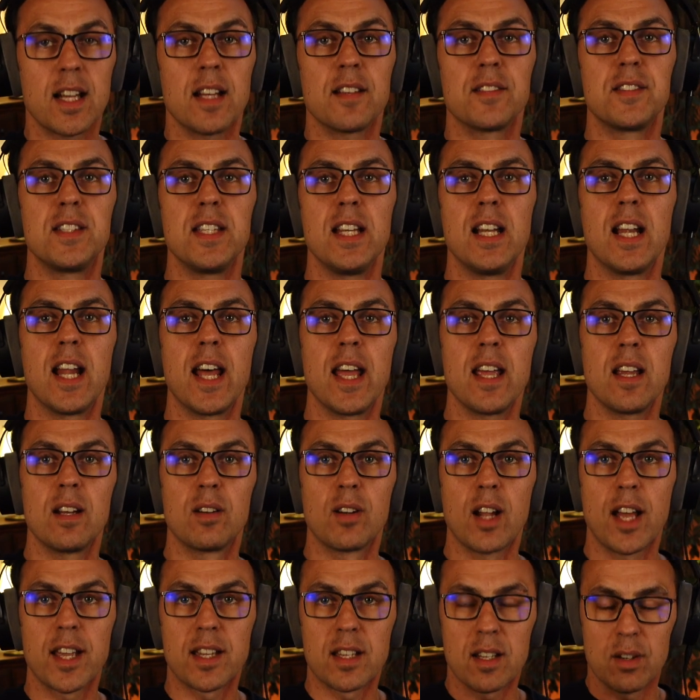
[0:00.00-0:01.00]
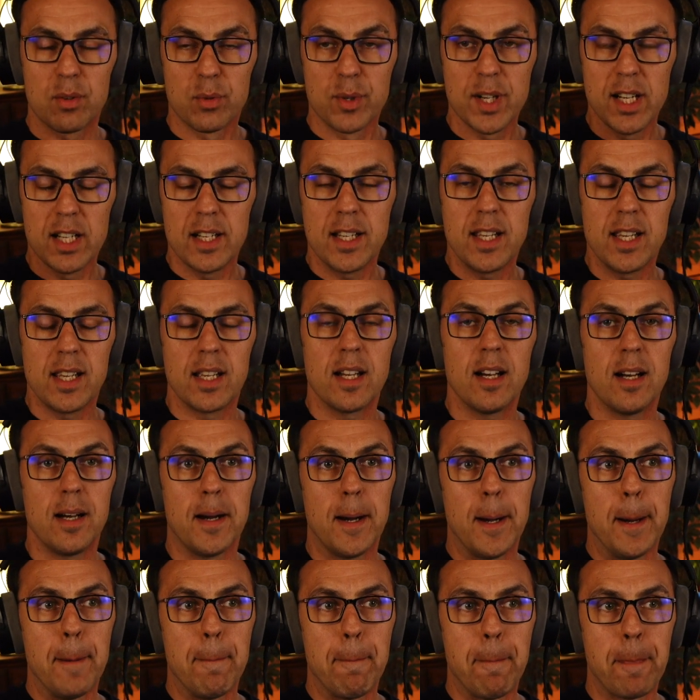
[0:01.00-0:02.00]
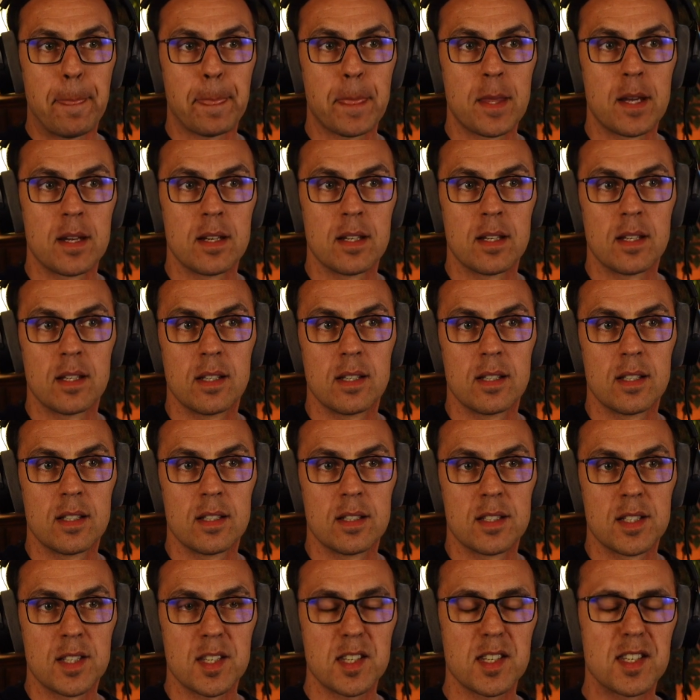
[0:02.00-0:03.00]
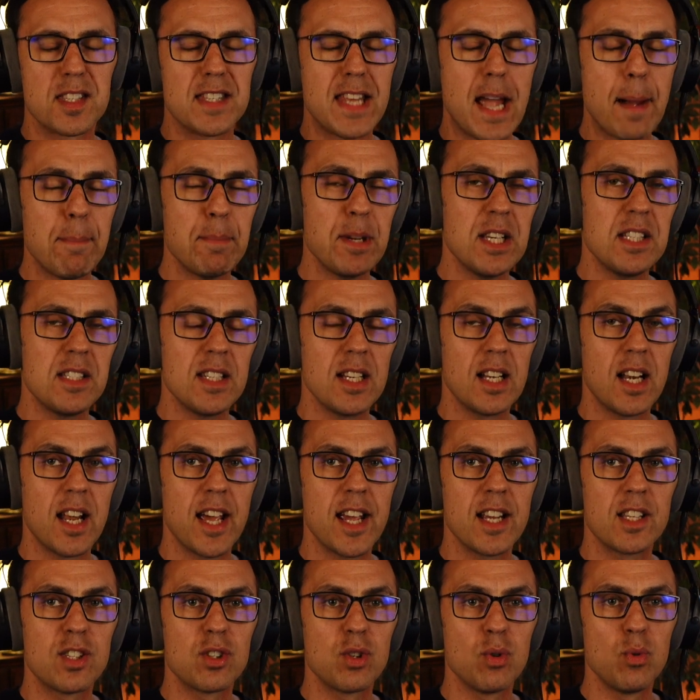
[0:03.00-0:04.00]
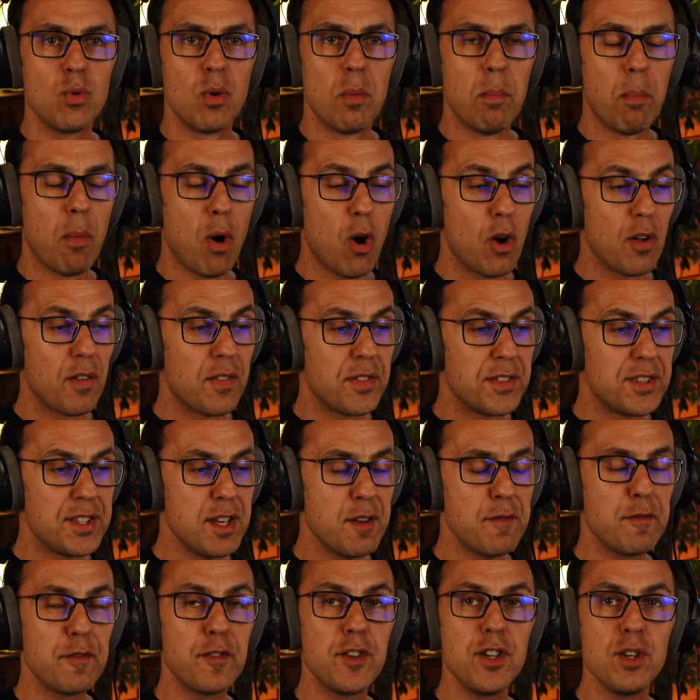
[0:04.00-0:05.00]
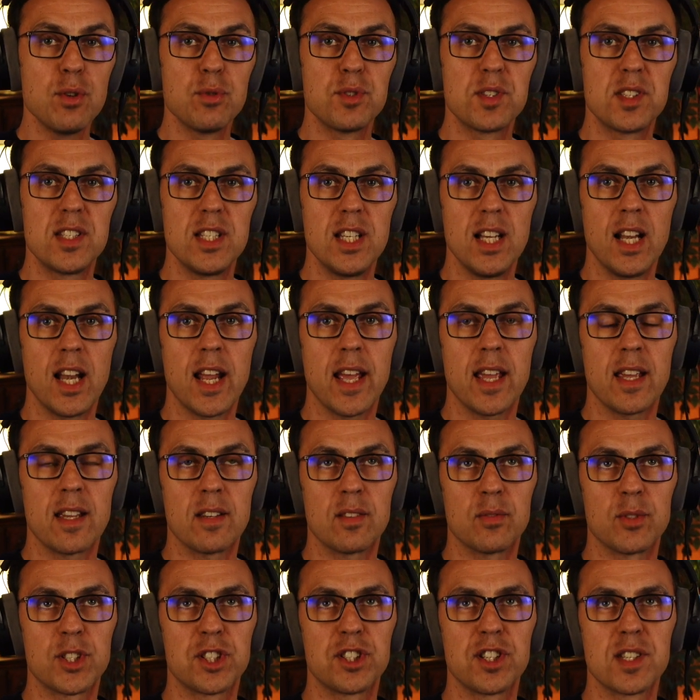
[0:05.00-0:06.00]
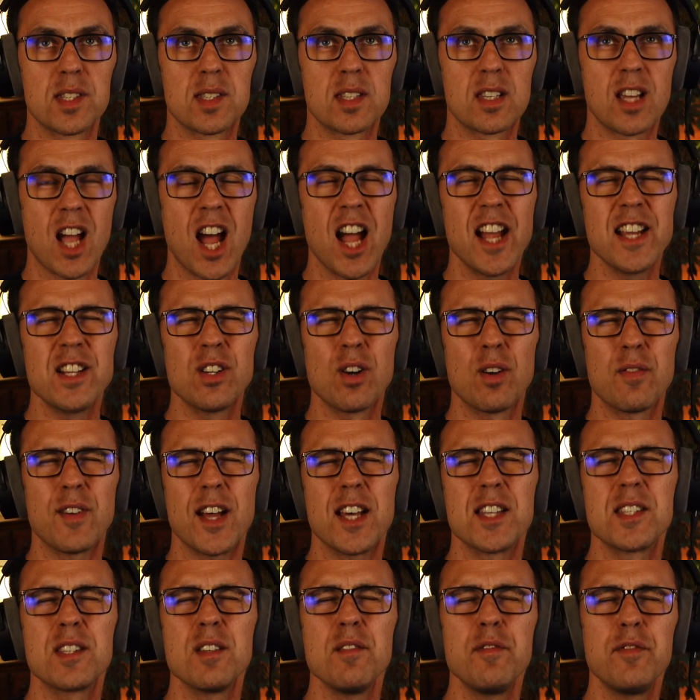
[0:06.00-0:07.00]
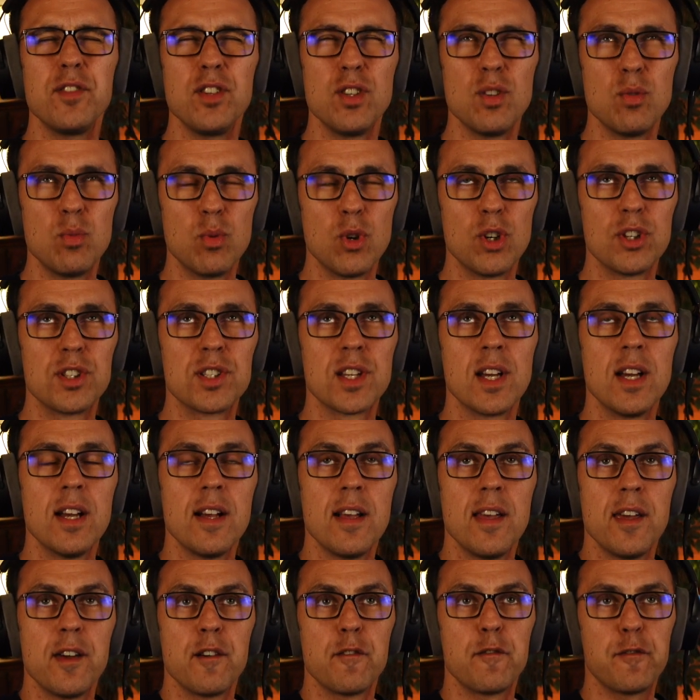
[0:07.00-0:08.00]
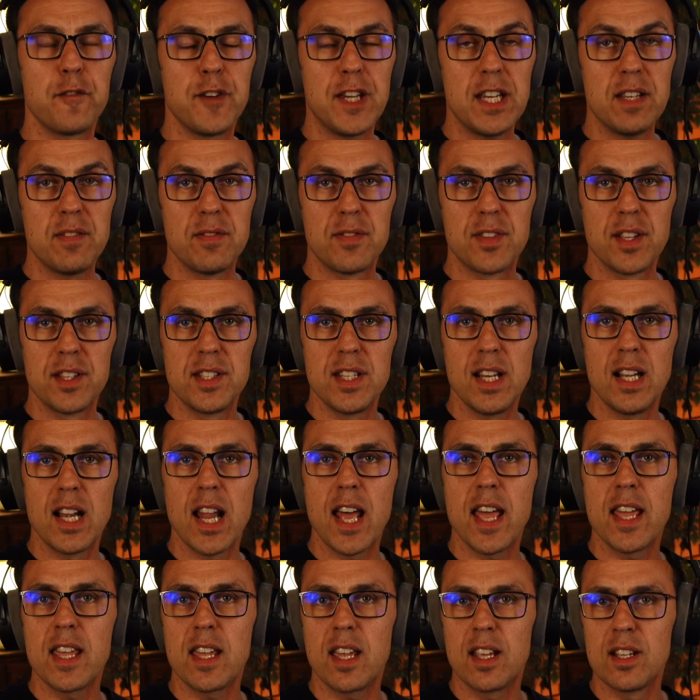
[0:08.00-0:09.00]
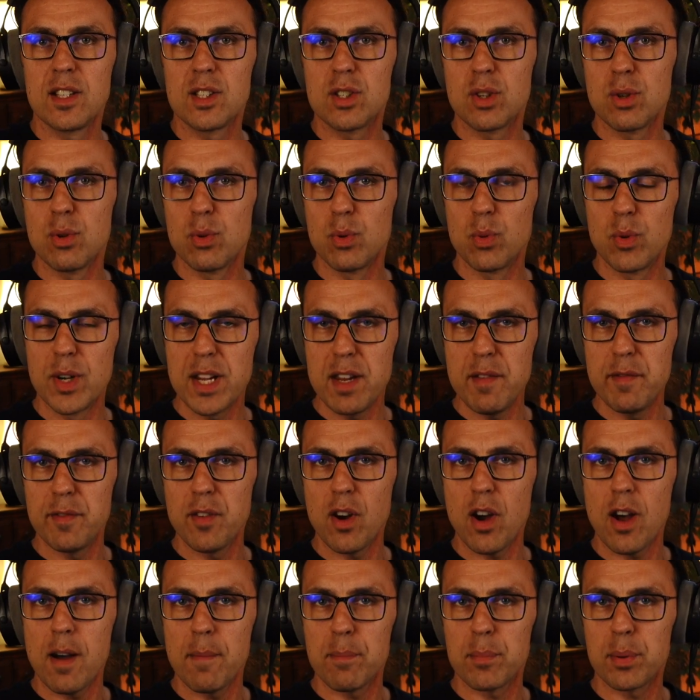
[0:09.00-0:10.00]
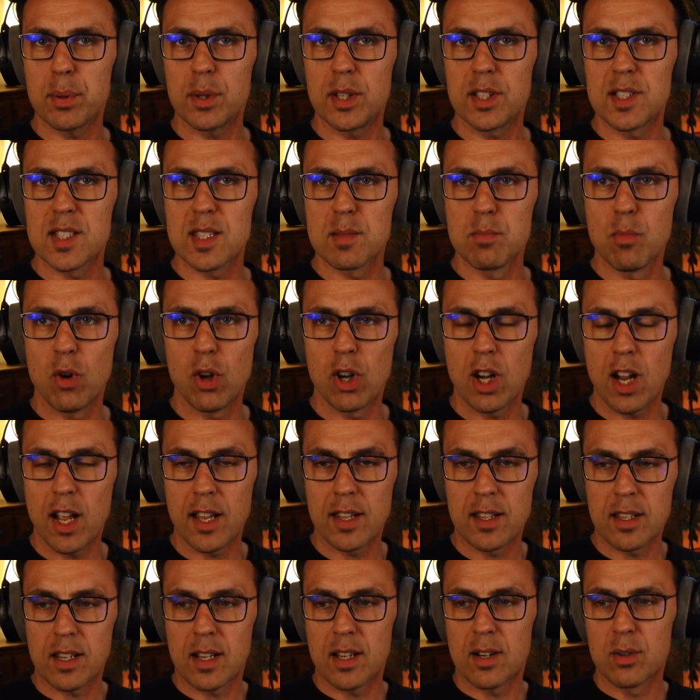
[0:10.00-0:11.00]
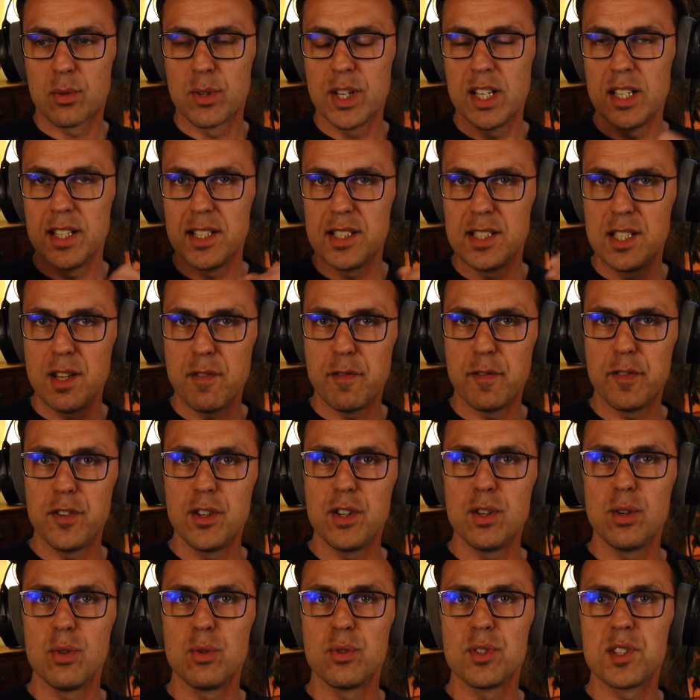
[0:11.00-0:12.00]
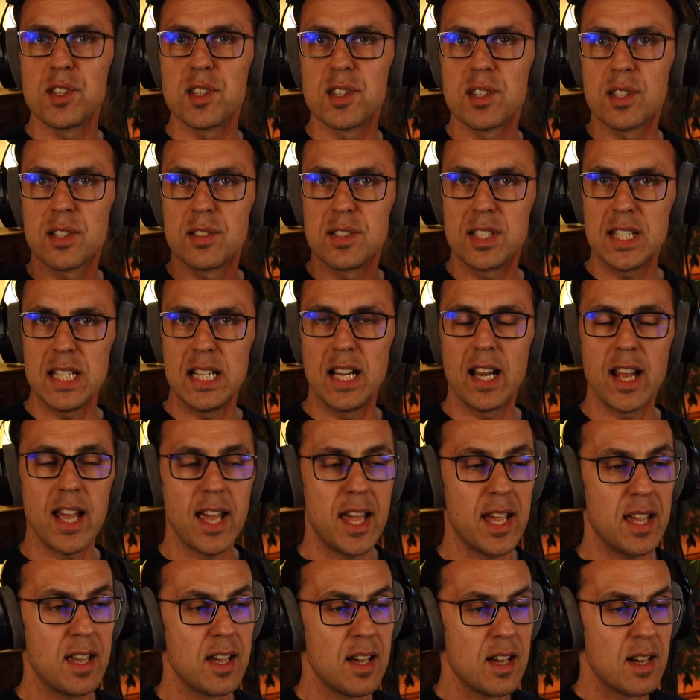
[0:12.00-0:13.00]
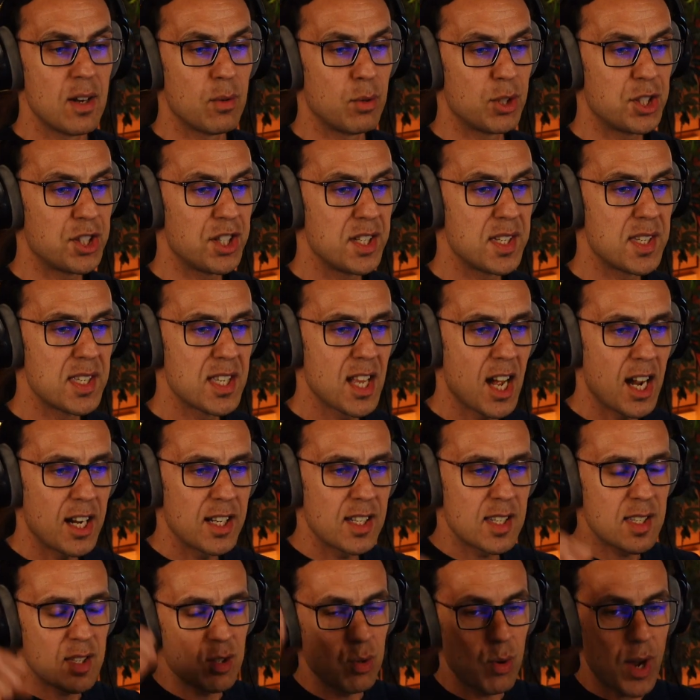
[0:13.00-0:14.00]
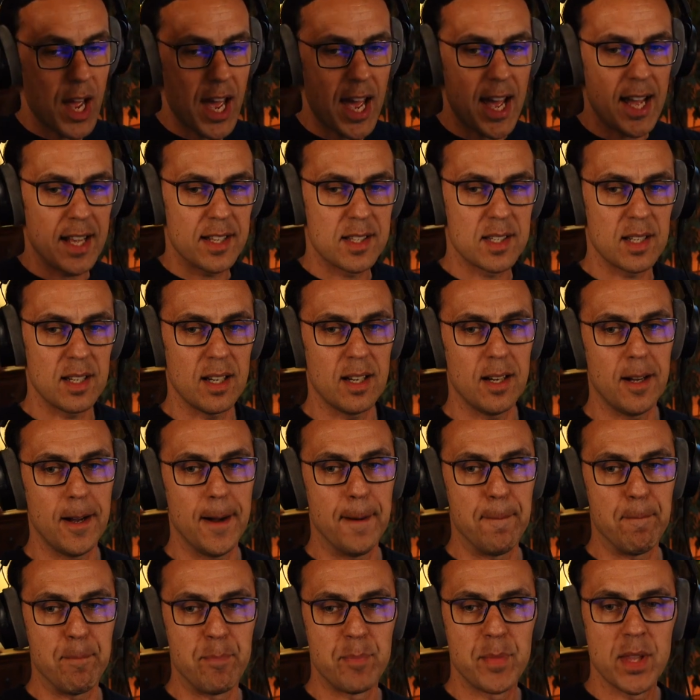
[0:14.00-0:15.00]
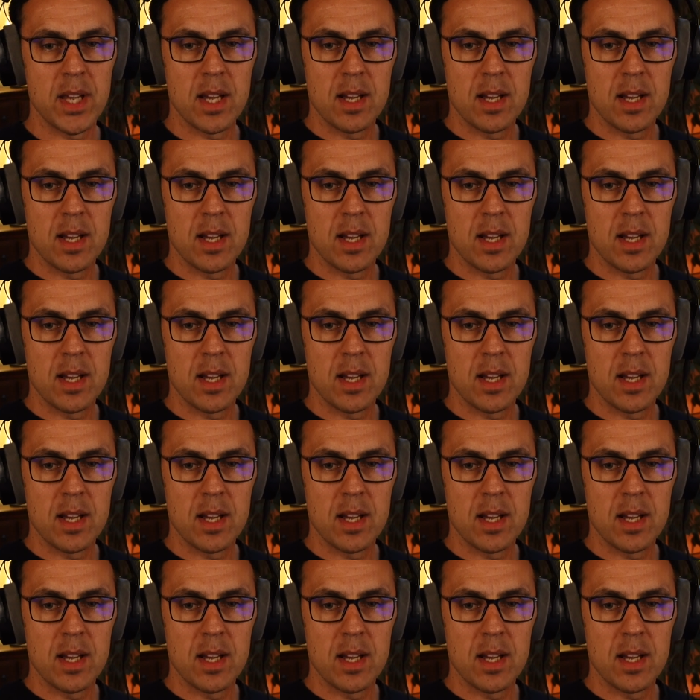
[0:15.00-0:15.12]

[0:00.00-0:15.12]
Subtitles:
delay, like a really snappy delay, to a more diffuse delay, which is kind of as if you would feed the delay into reverb. It's more like a really diffuse delay, which is nice to add a